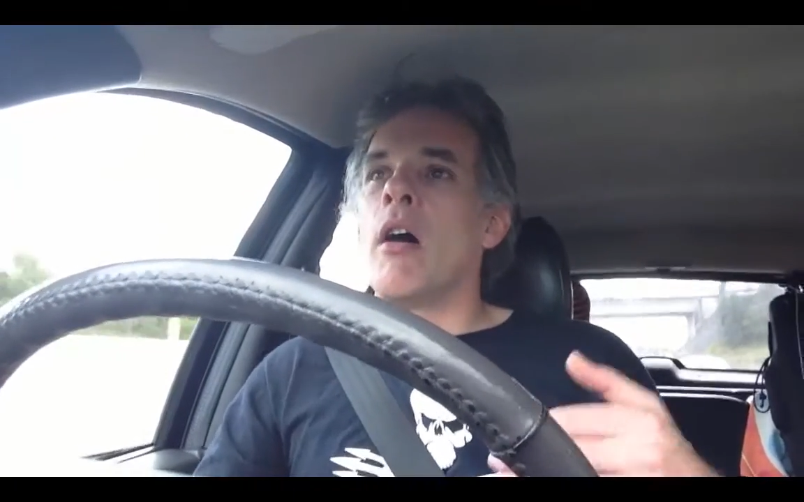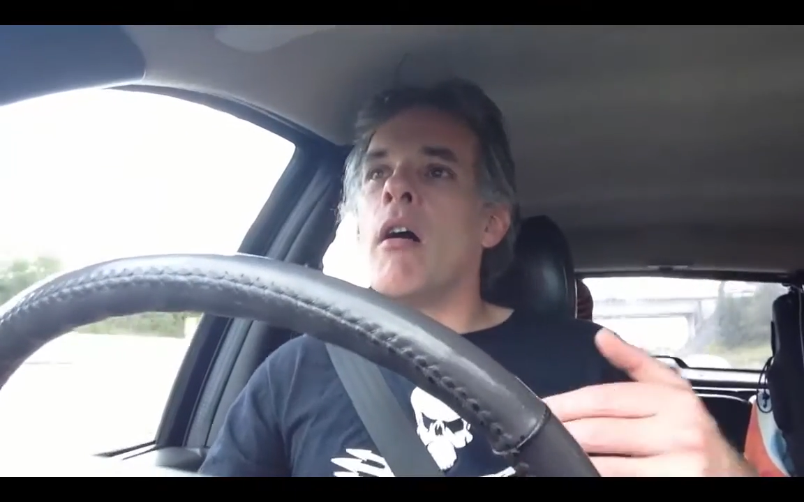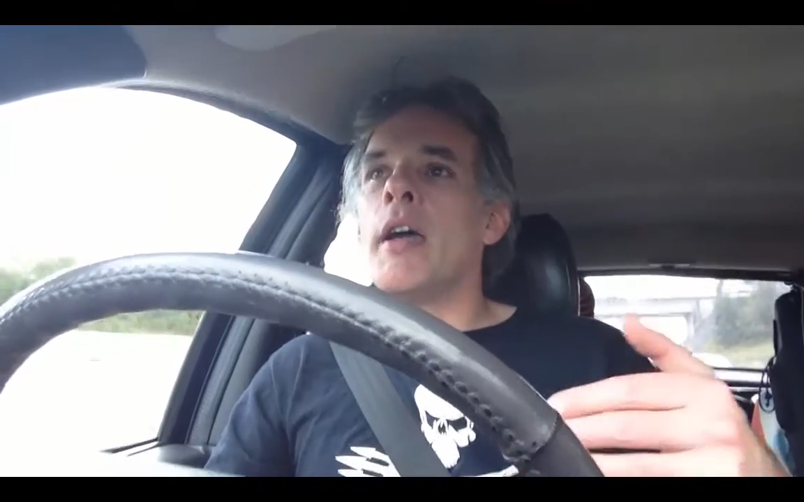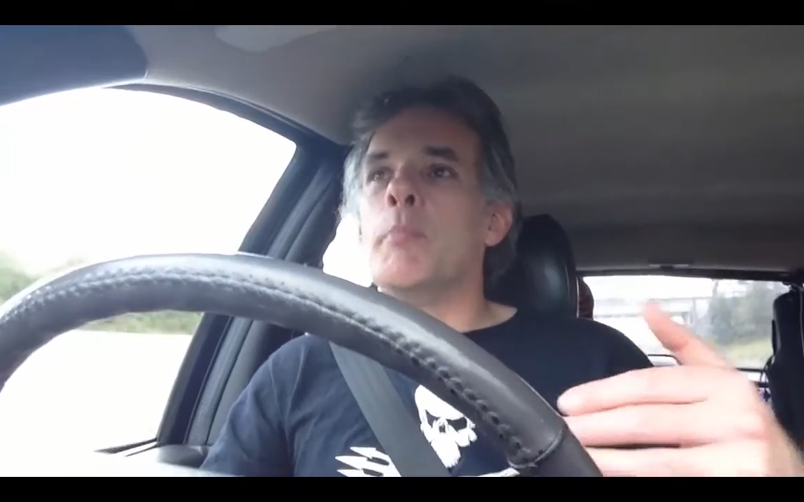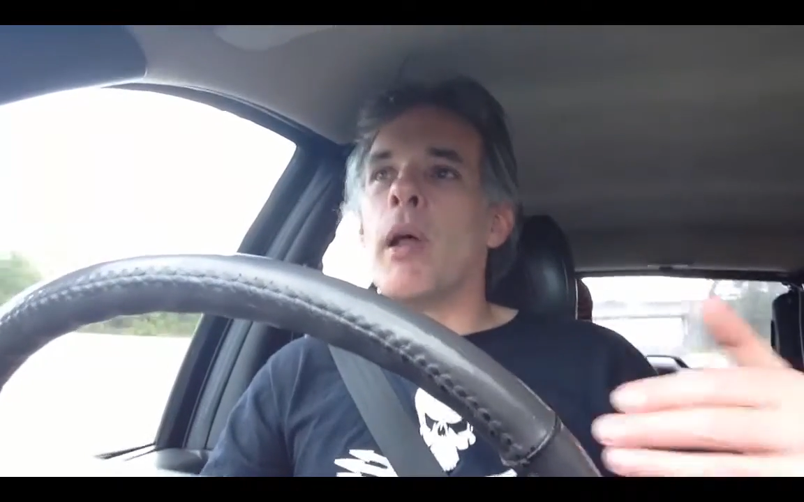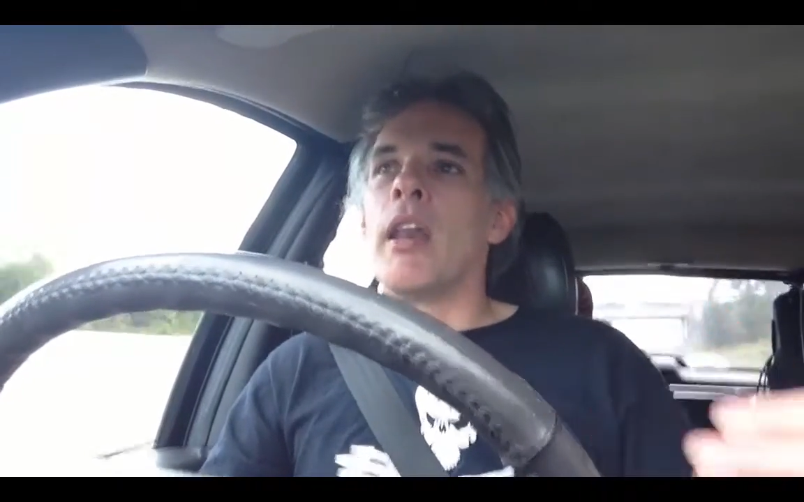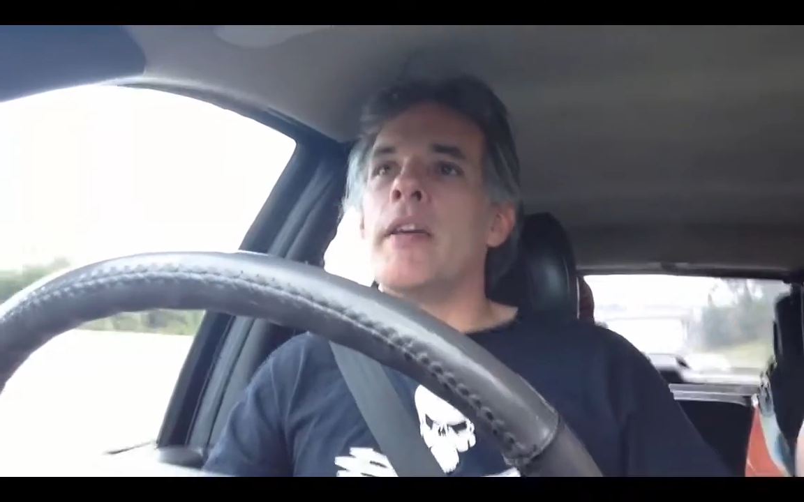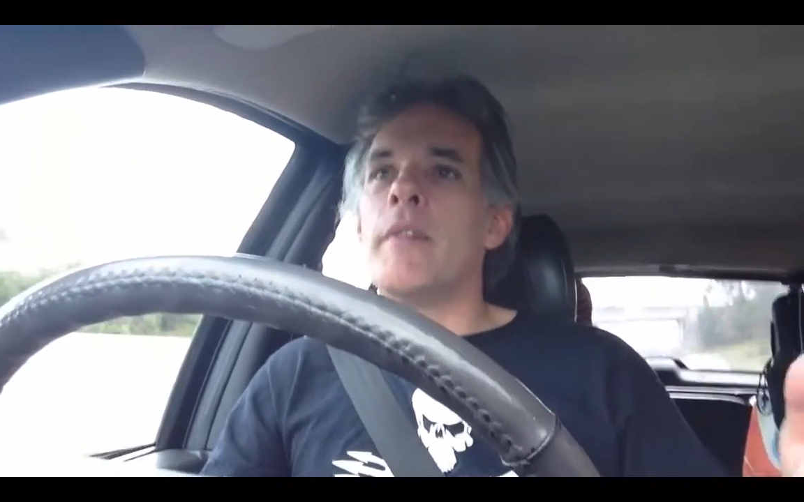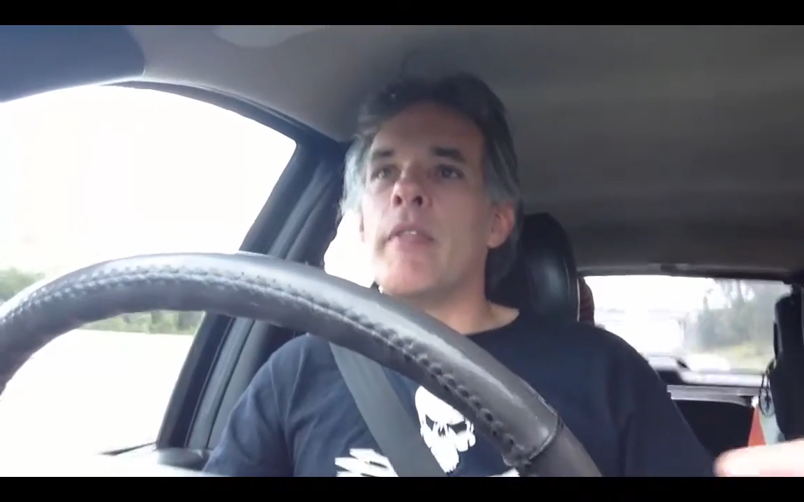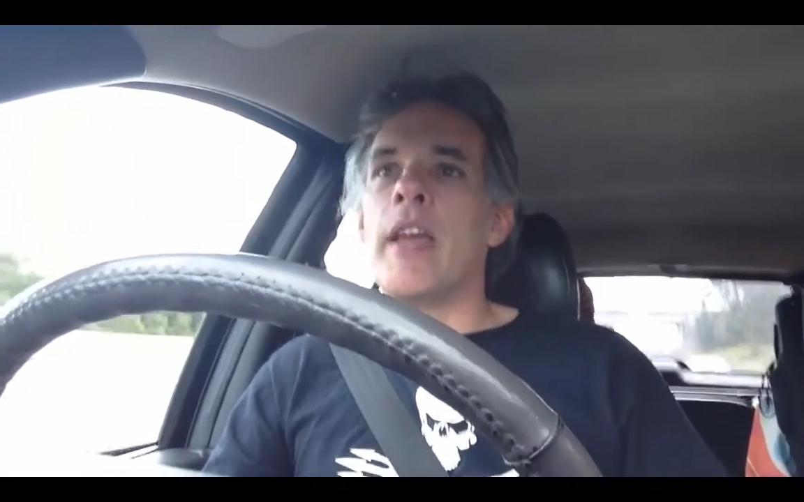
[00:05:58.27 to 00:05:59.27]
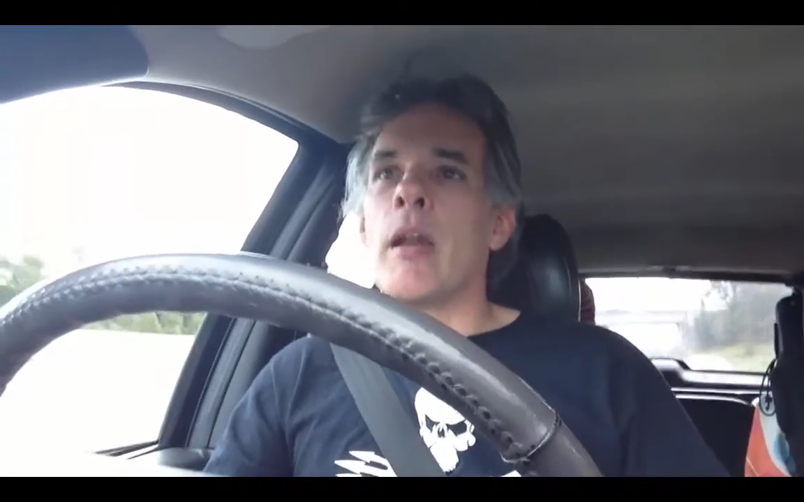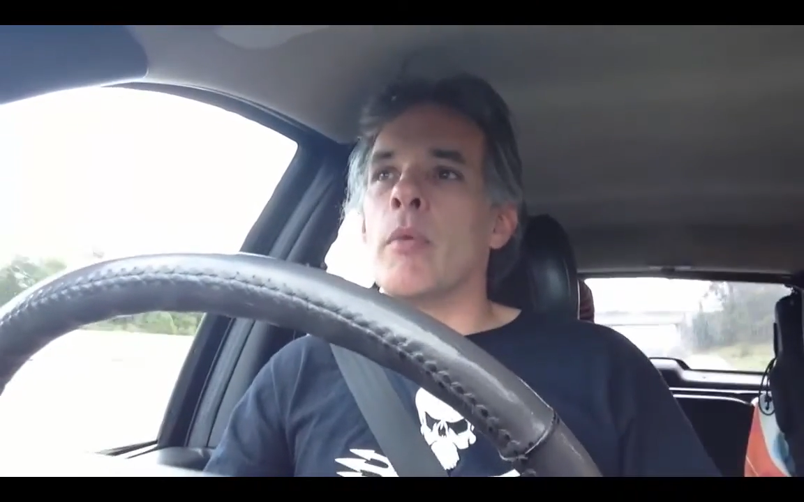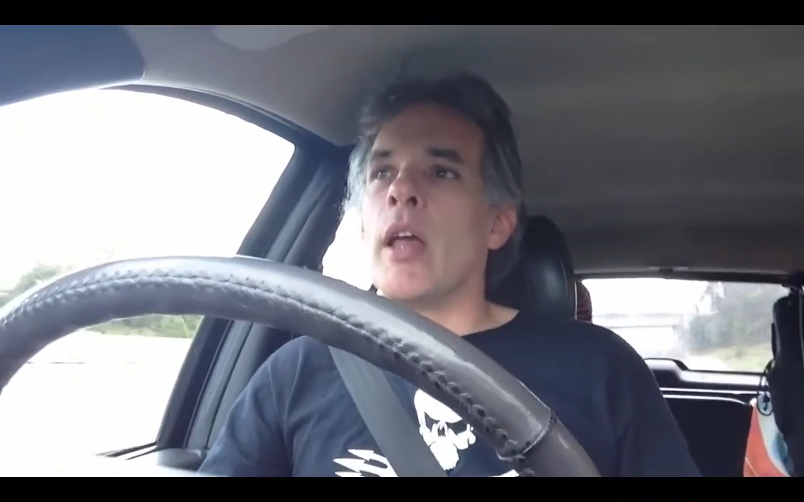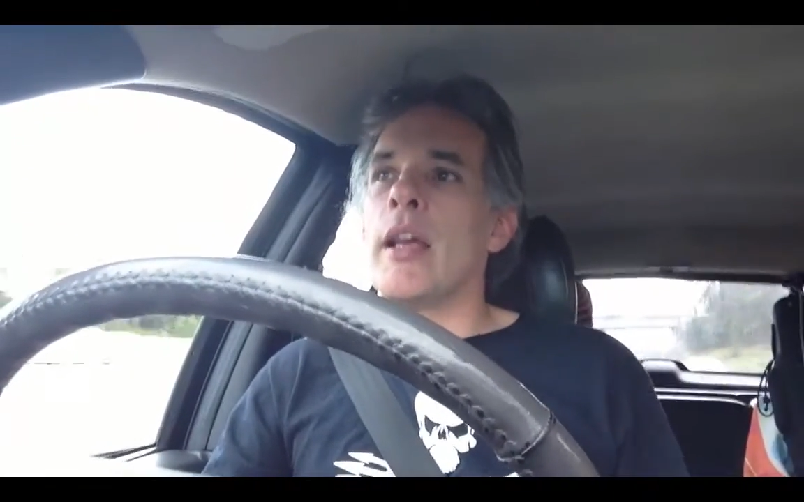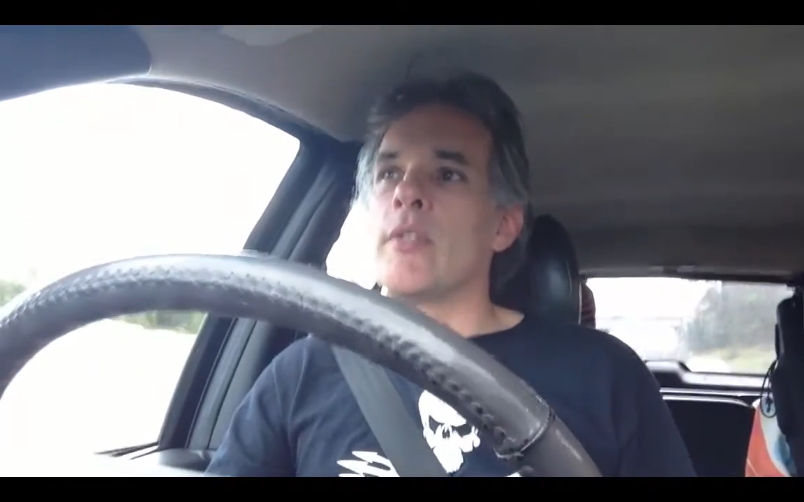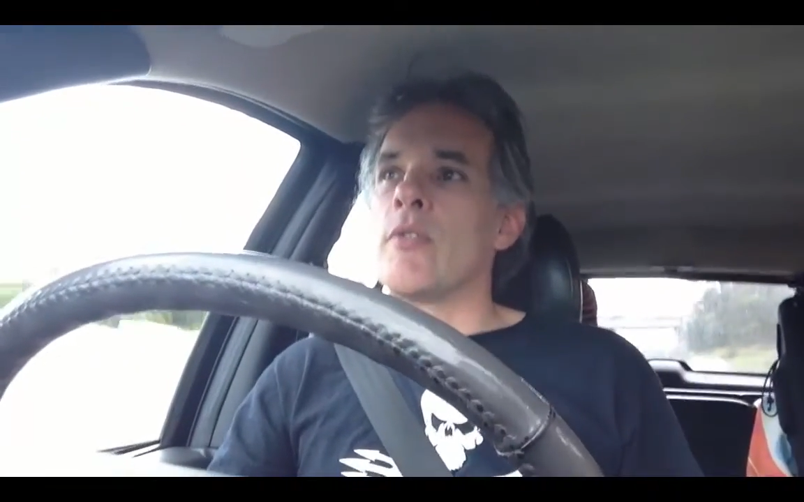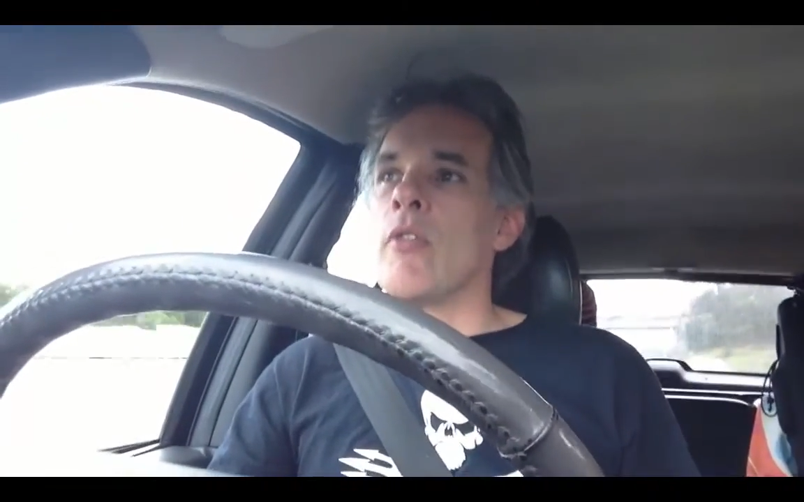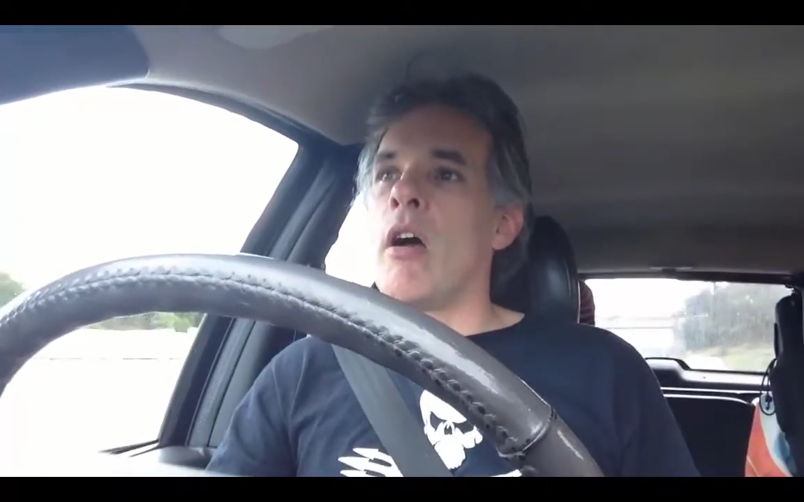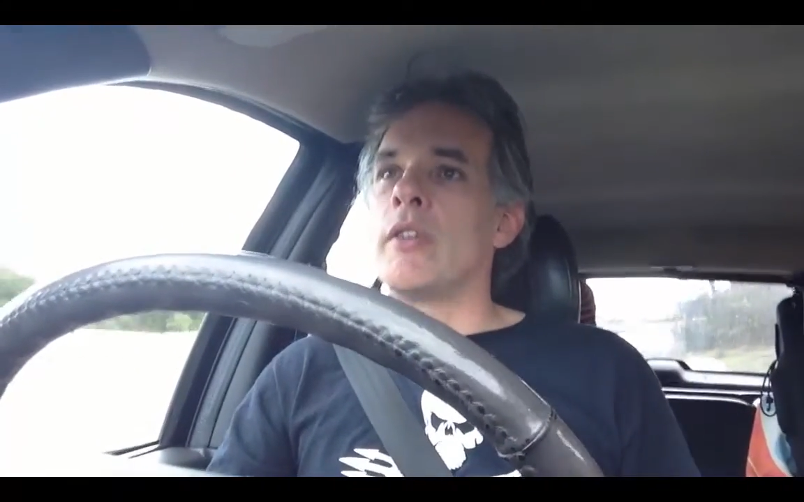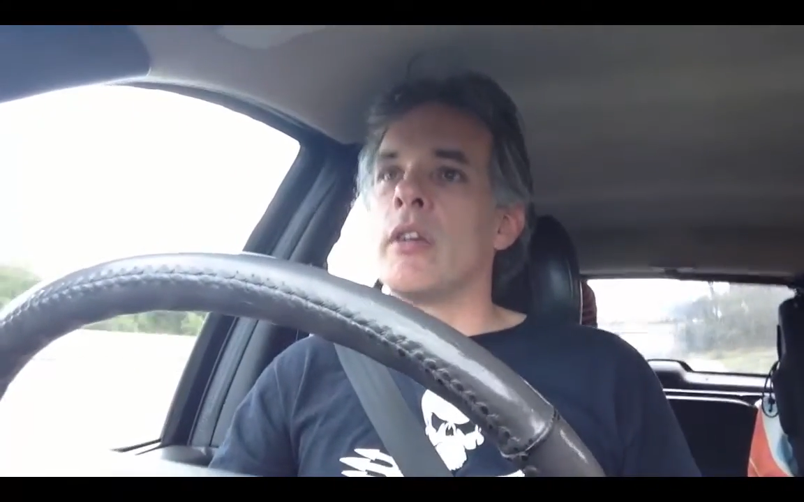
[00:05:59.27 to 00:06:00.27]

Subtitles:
I believe that the animal has the right